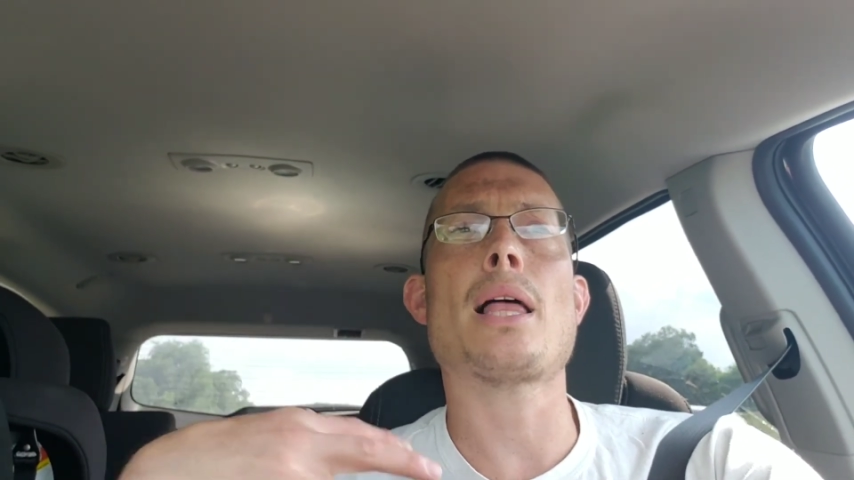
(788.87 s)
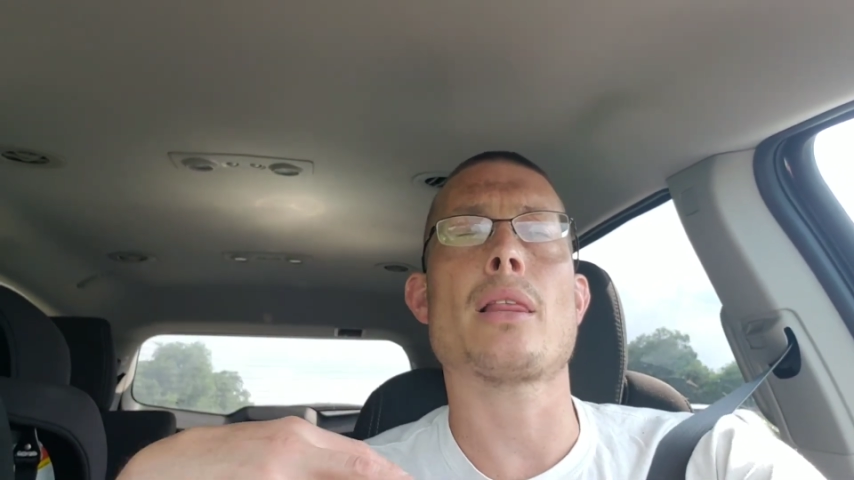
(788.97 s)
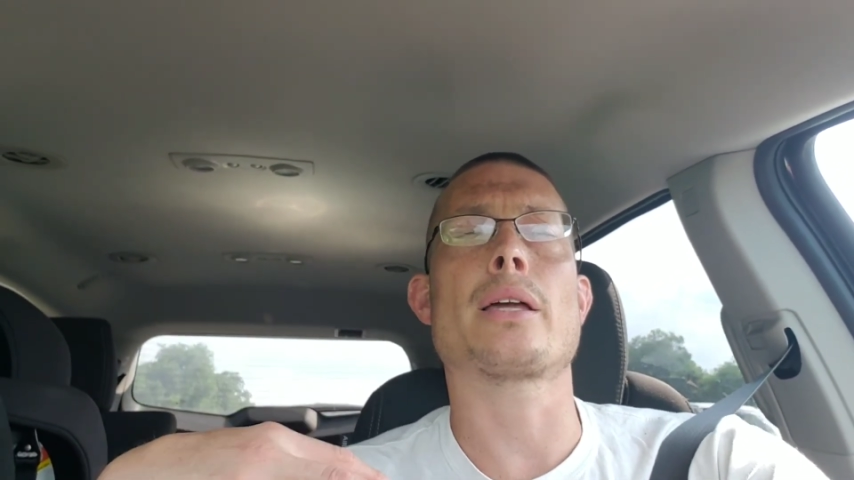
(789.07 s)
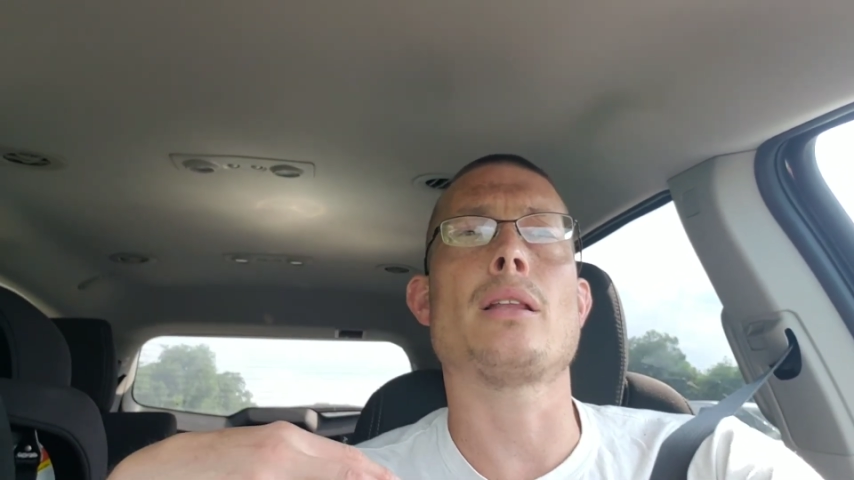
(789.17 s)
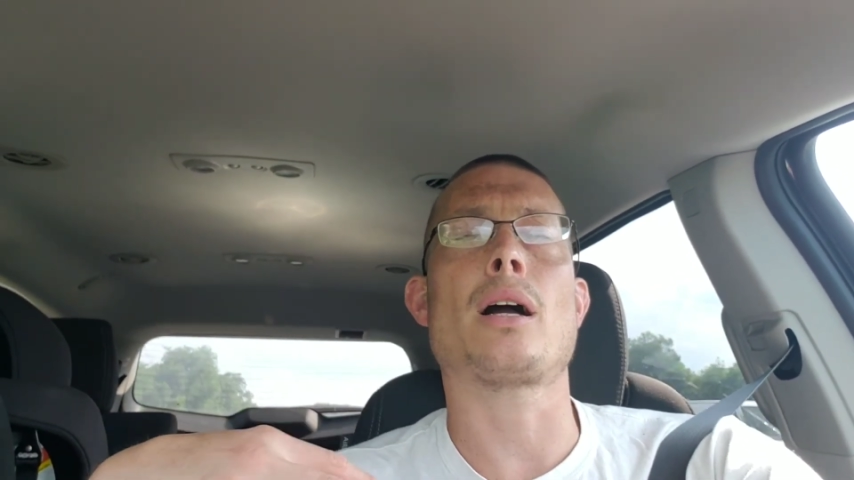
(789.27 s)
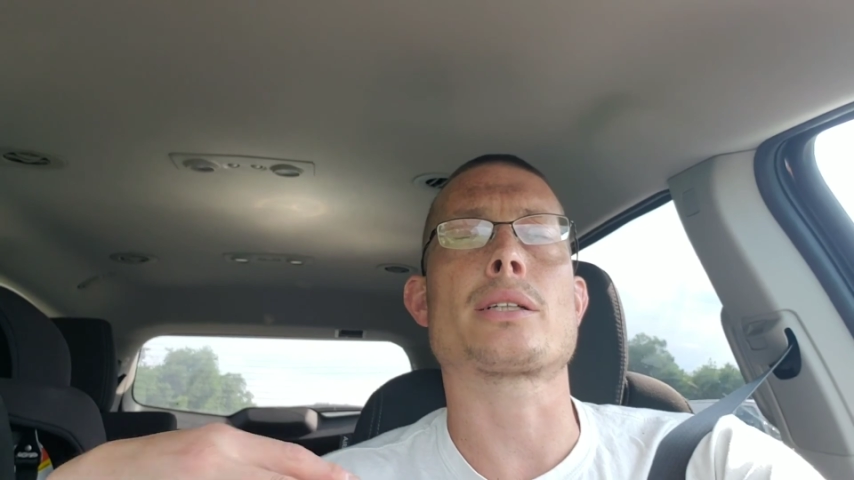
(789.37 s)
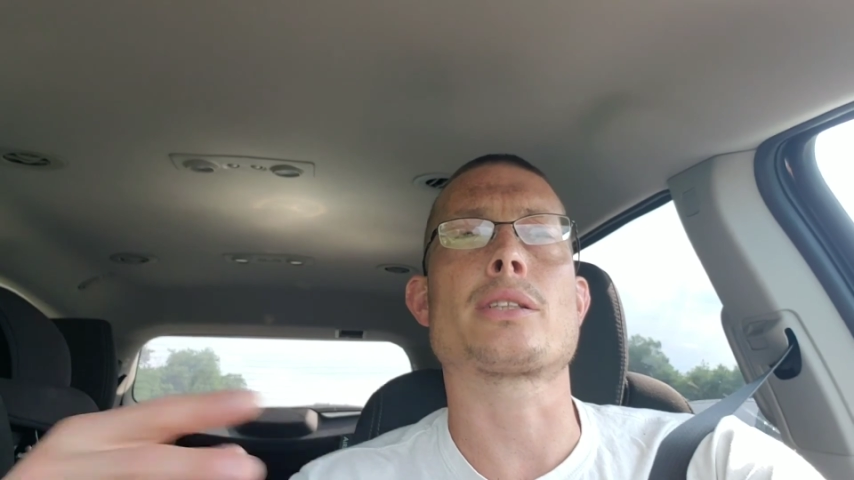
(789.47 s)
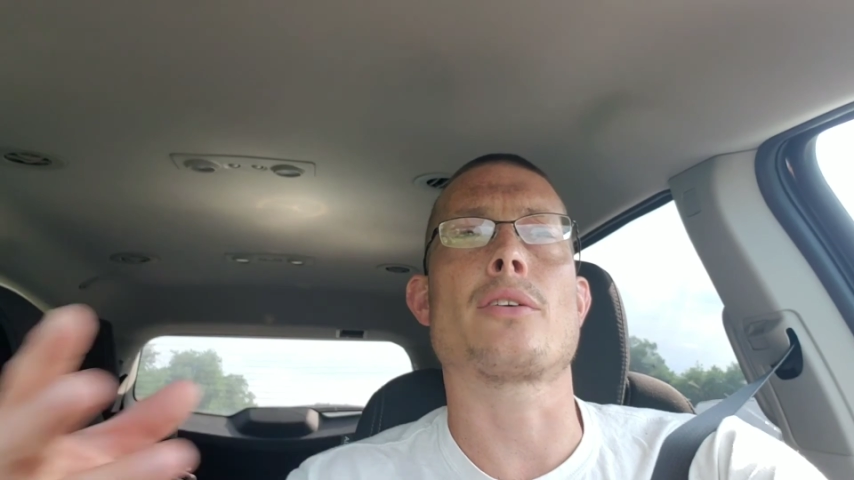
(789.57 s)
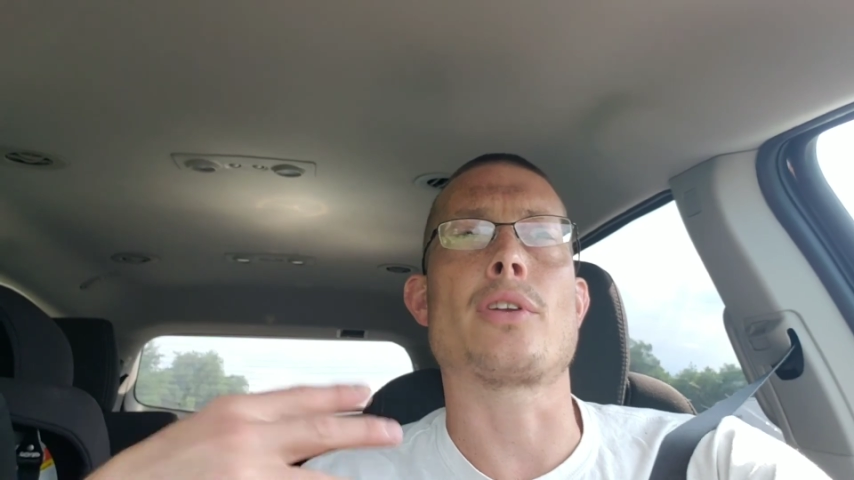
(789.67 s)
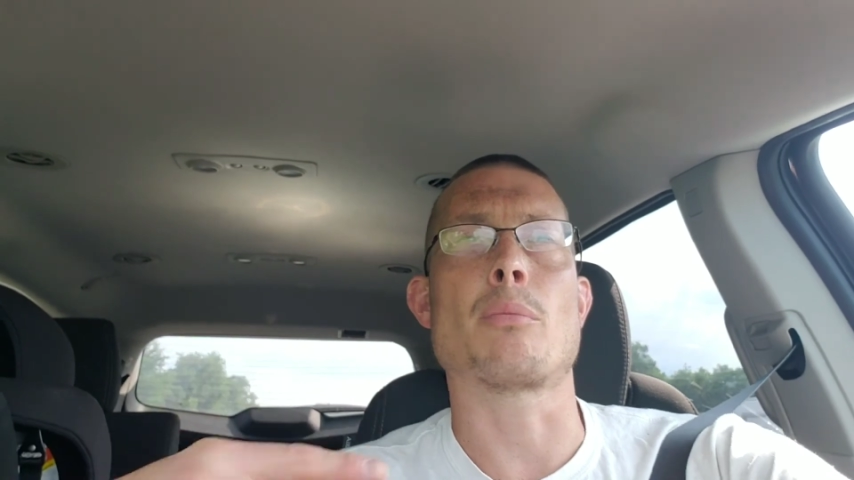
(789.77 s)
leg lock
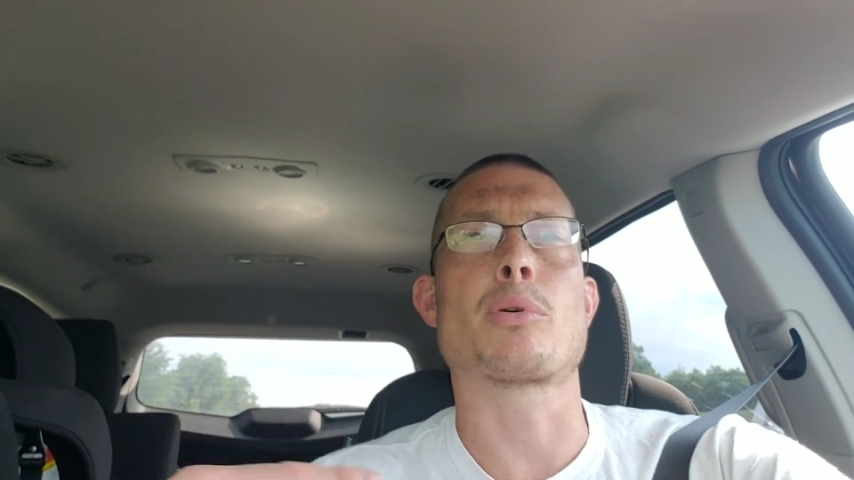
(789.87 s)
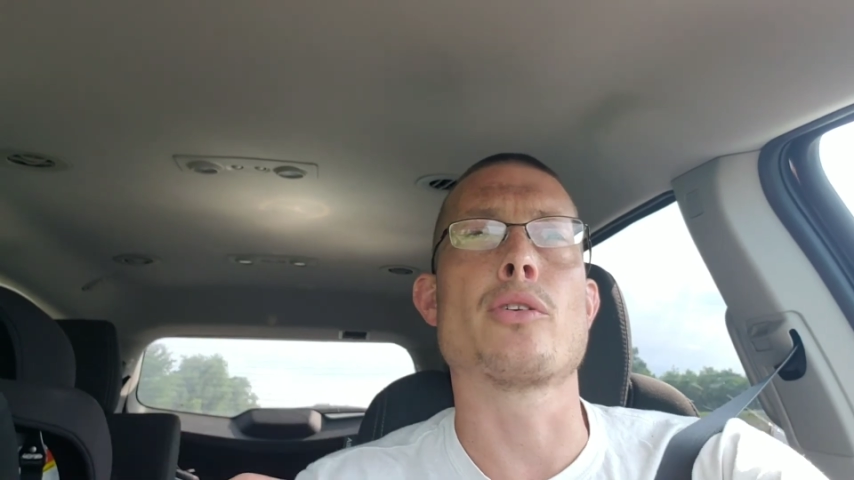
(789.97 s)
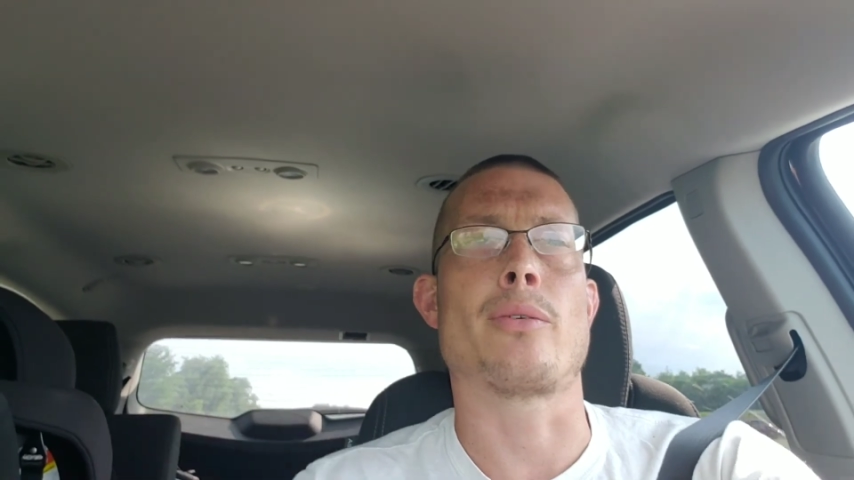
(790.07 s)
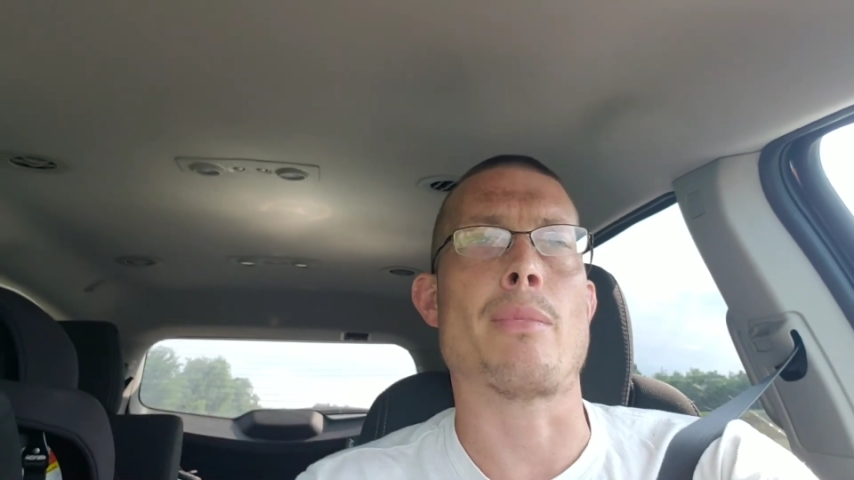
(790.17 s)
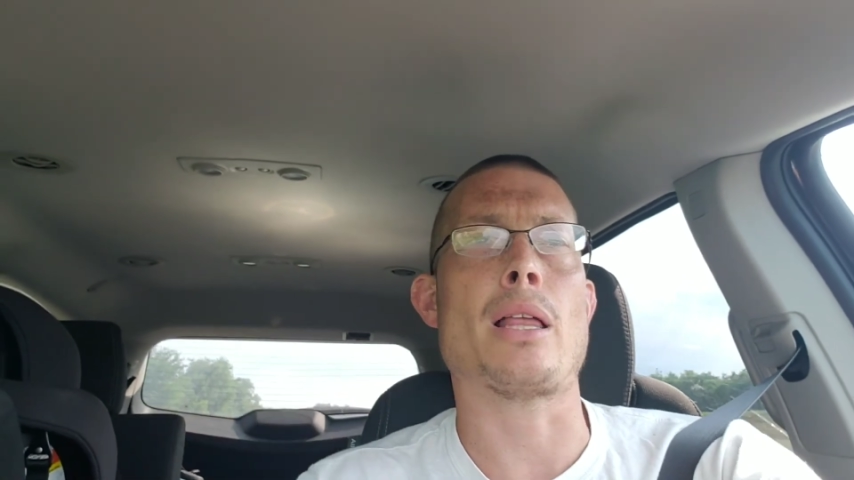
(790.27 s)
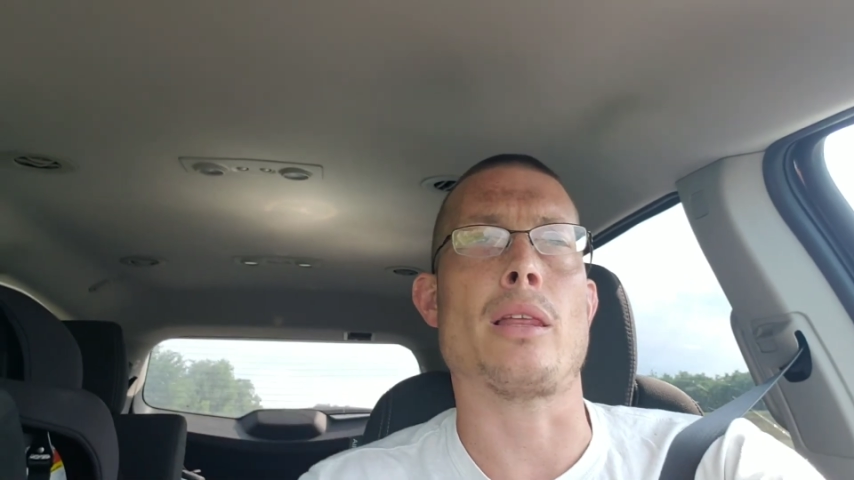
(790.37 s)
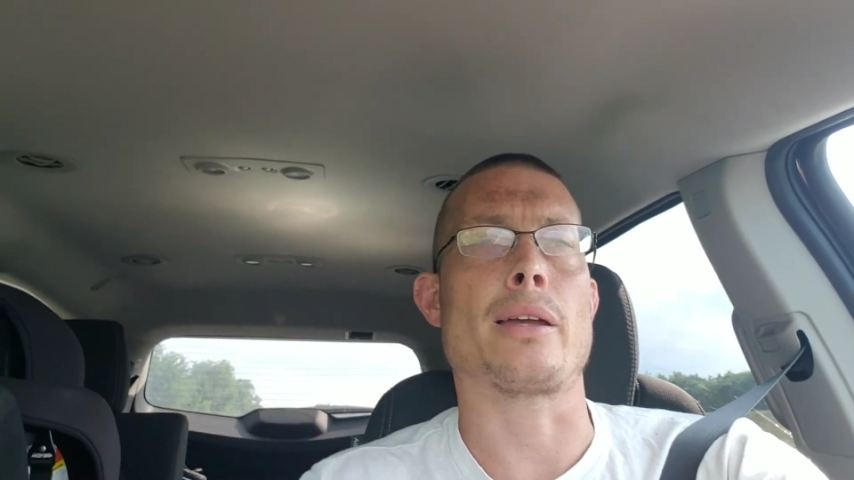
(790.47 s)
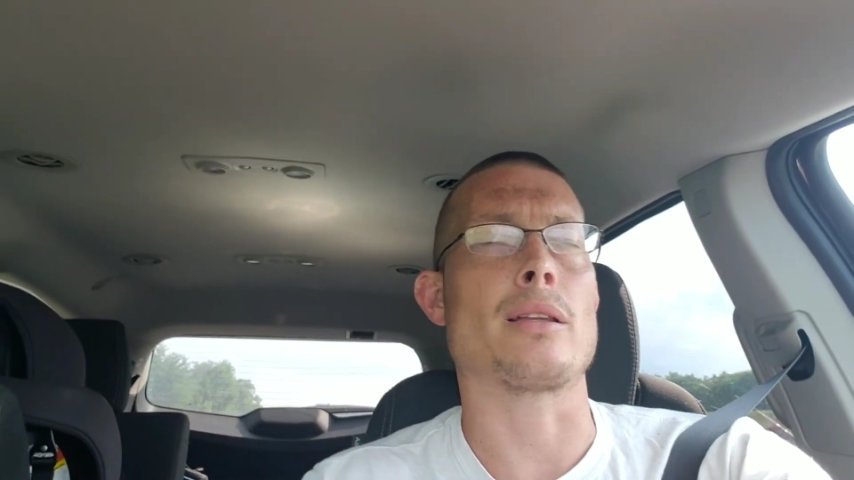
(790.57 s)
stuff and improving my leg